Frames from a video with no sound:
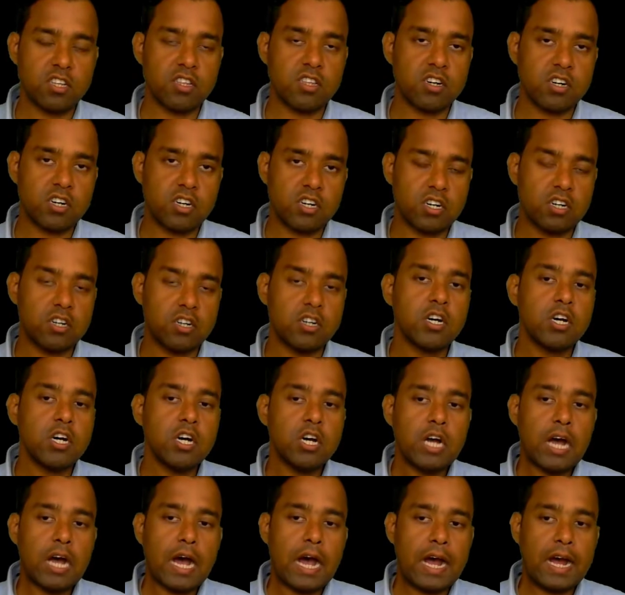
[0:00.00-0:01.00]

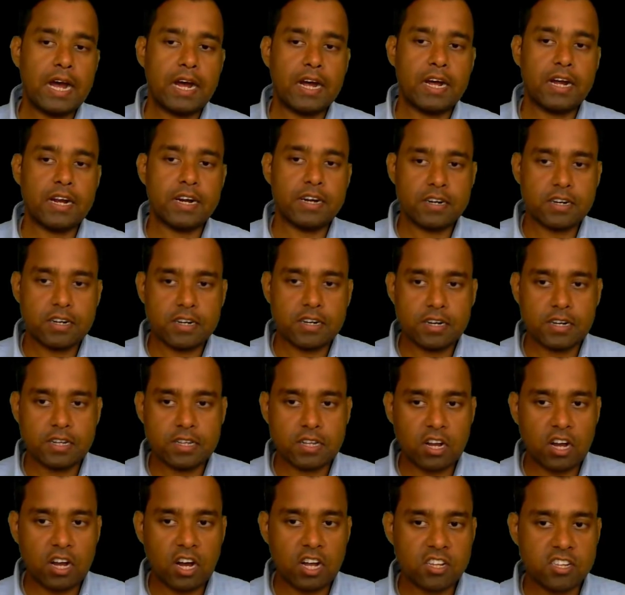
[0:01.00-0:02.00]

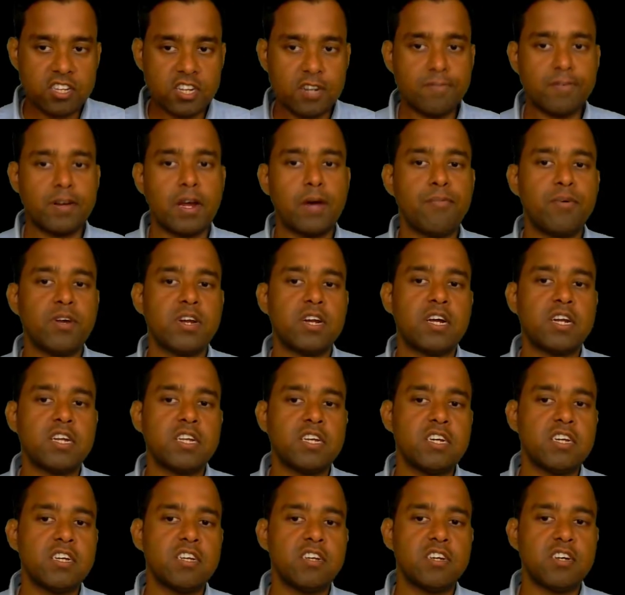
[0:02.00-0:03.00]
The concept of
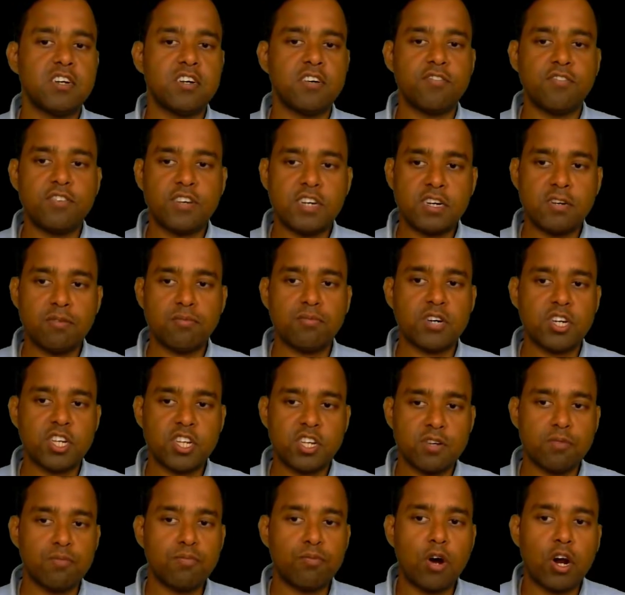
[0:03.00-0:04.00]
energy is very
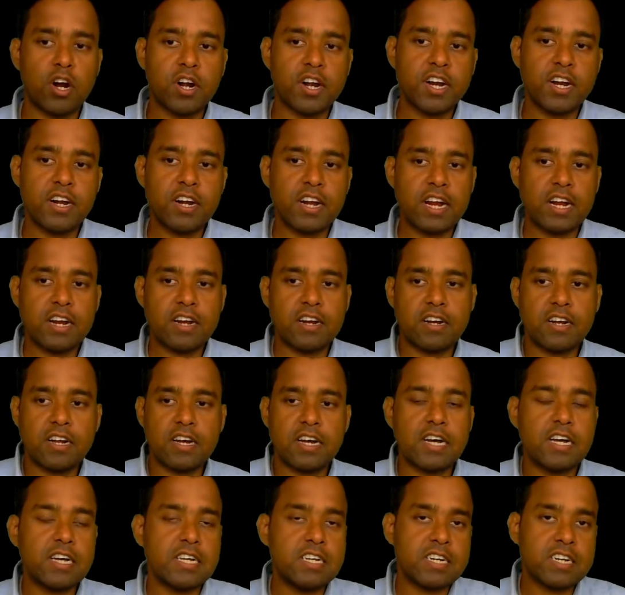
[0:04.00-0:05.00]
much important, and
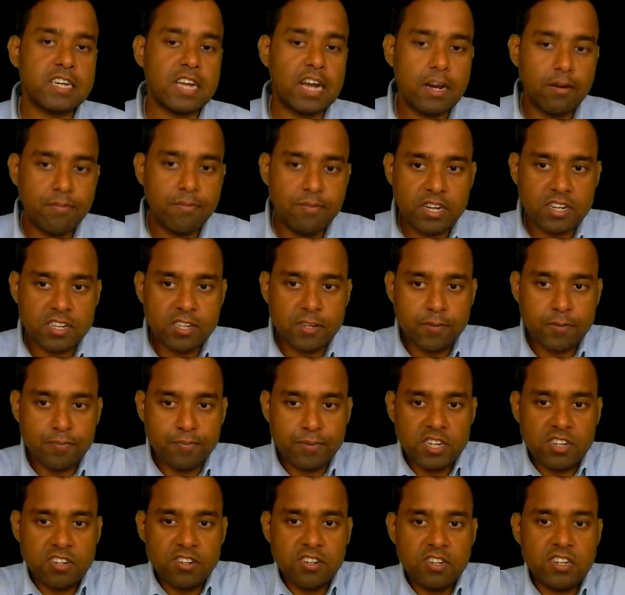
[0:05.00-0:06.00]
it can be
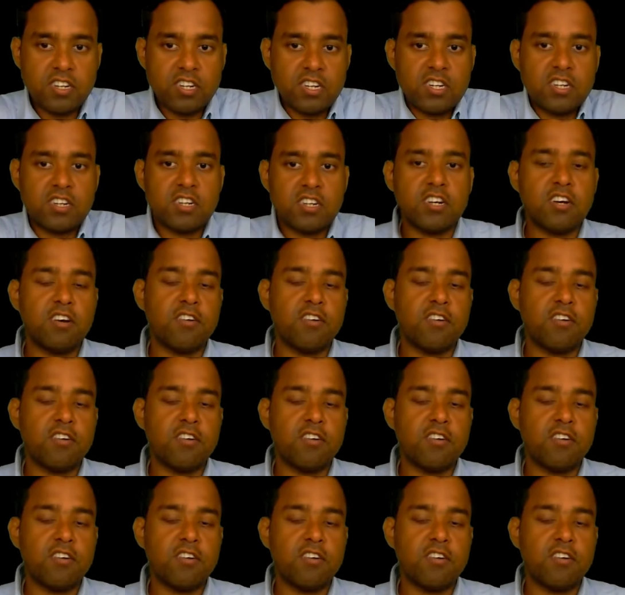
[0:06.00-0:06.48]
expressed in